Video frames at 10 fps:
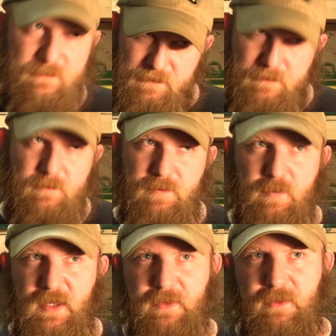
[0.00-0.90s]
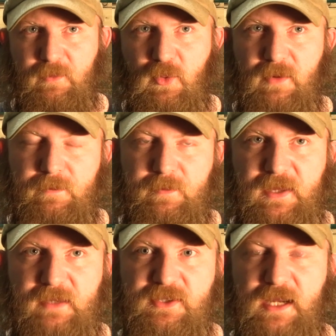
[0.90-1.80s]
But the more
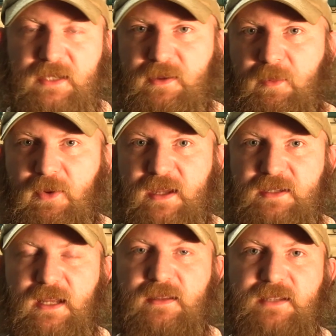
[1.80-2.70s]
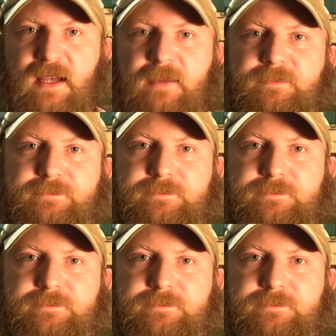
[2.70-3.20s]
things change, the more they stay the same.